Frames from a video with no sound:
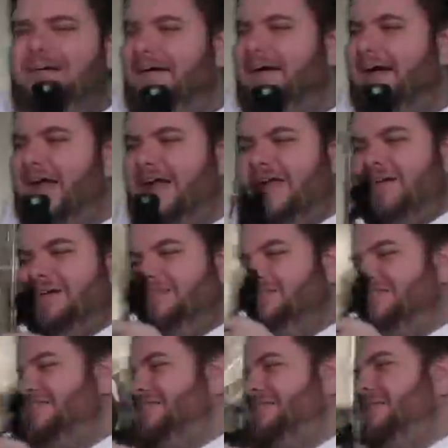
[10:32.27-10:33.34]
I know,
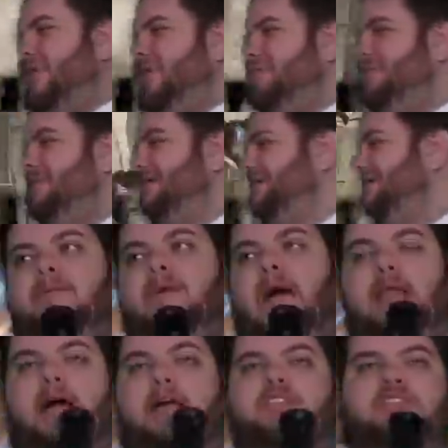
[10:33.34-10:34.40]
stupid.
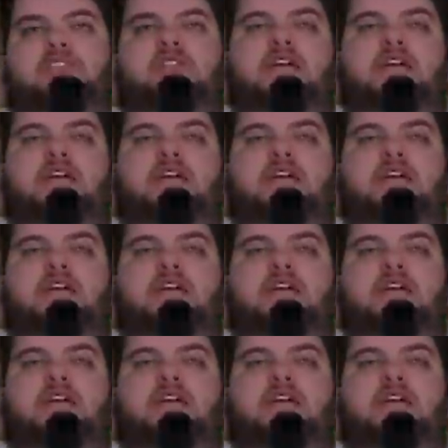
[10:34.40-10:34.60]
And I just